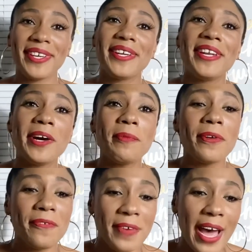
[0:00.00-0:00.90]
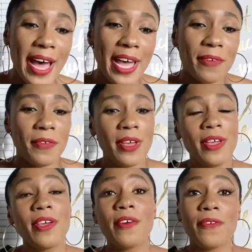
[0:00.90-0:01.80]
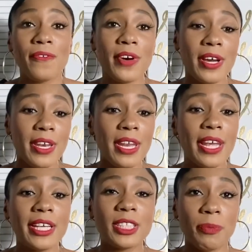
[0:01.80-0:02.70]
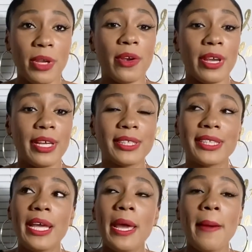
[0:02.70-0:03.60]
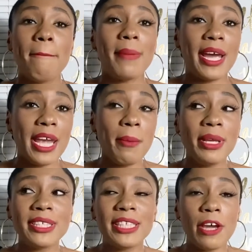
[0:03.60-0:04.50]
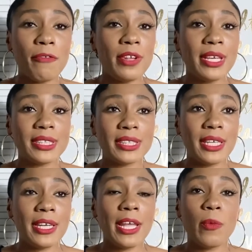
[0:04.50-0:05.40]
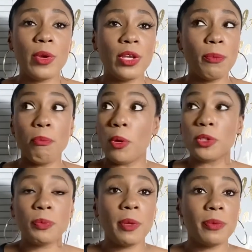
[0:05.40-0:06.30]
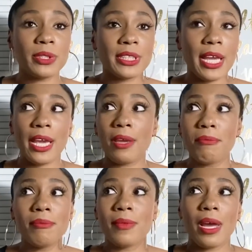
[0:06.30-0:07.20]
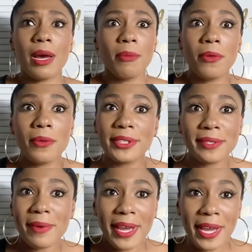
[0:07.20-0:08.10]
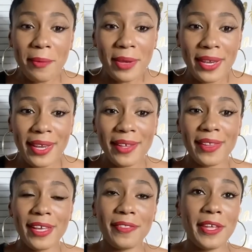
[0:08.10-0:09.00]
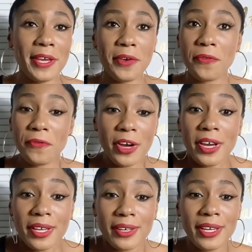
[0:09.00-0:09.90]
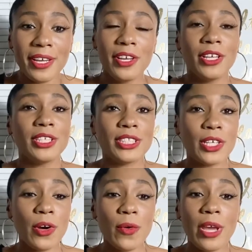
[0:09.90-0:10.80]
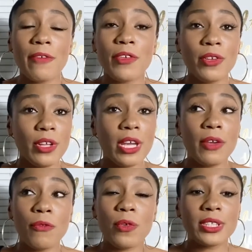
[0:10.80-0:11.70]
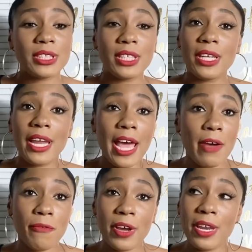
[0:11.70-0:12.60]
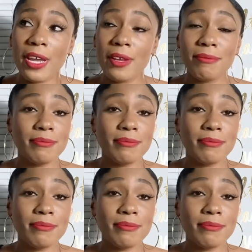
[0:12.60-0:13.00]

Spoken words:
Number five, fun experience. Miami is definitely a city that when most people say, "I'm going to Miami," they think fun. So if you're looking for a city to have fun in,